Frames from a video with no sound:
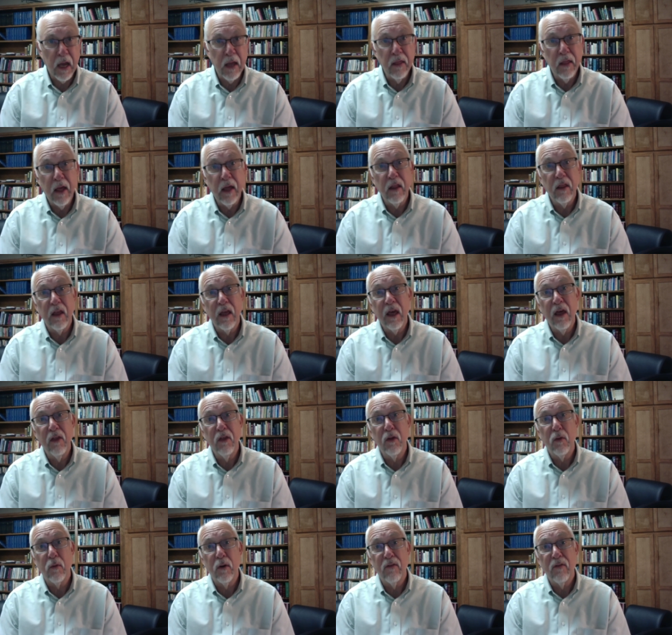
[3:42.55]
And then the
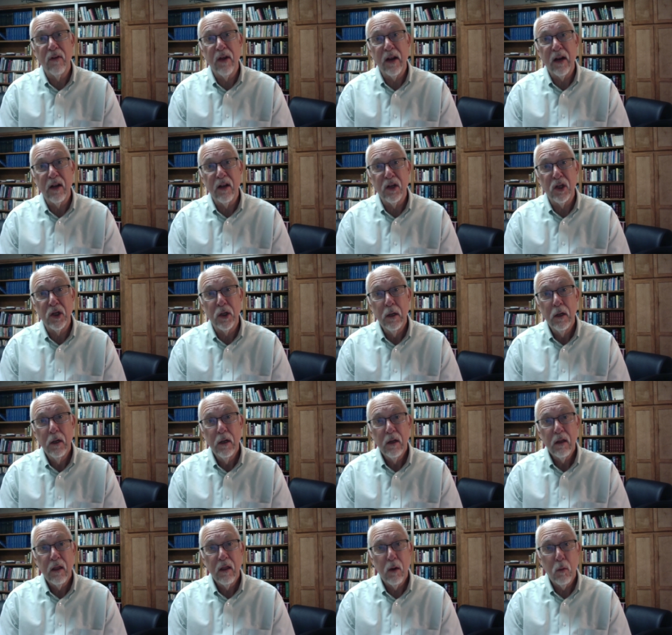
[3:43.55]
other advantage
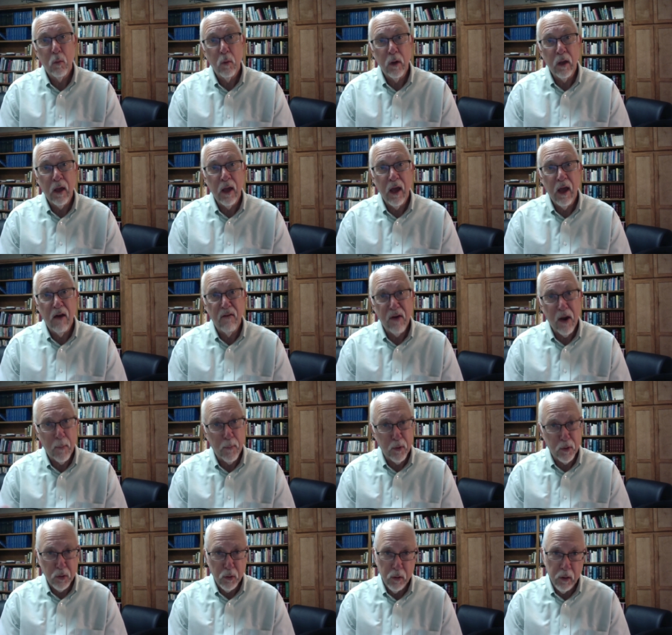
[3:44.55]
that we have
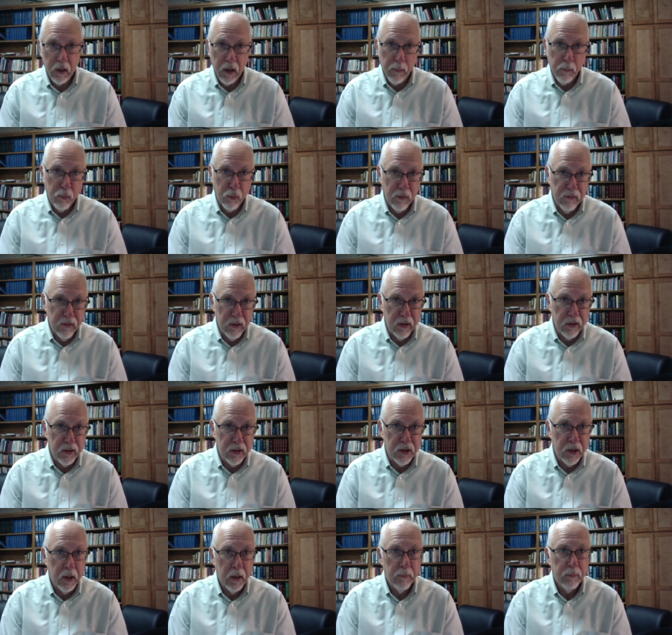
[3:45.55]
opportunity,
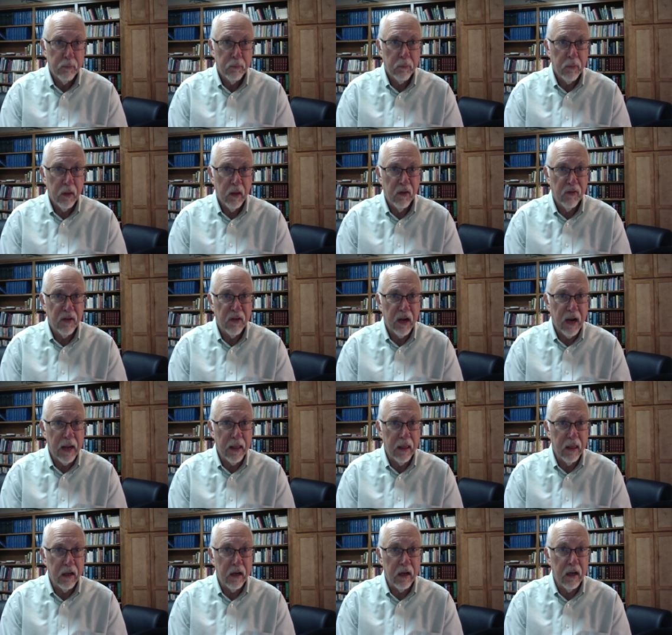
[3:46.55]
privilege, is that I
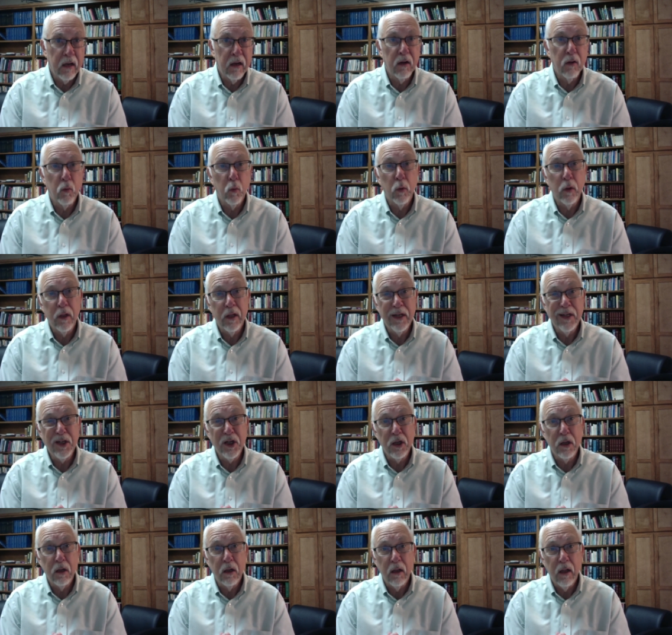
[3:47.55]
lead
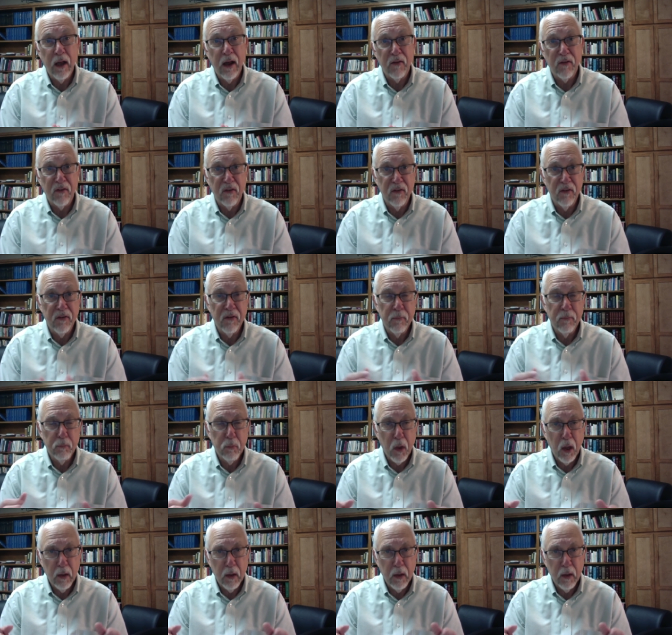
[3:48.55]
religion classes.